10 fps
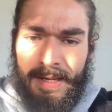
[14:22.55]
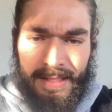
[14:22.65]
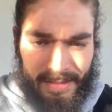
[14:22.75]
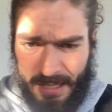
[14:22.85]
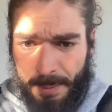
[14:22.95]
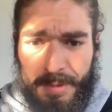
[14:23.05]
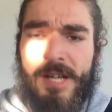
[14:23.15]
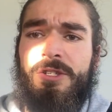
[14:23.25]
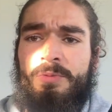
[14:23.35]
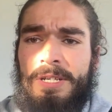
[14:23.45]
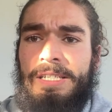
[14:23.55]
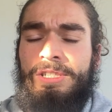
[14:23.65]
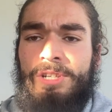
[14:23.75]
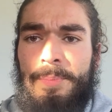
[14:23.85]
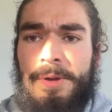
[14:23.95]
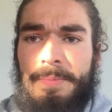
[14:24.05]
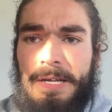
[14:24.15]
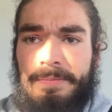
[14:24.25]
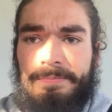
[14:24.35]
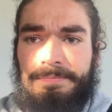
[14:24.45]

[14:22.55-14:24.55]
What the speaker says: something's really stopping me.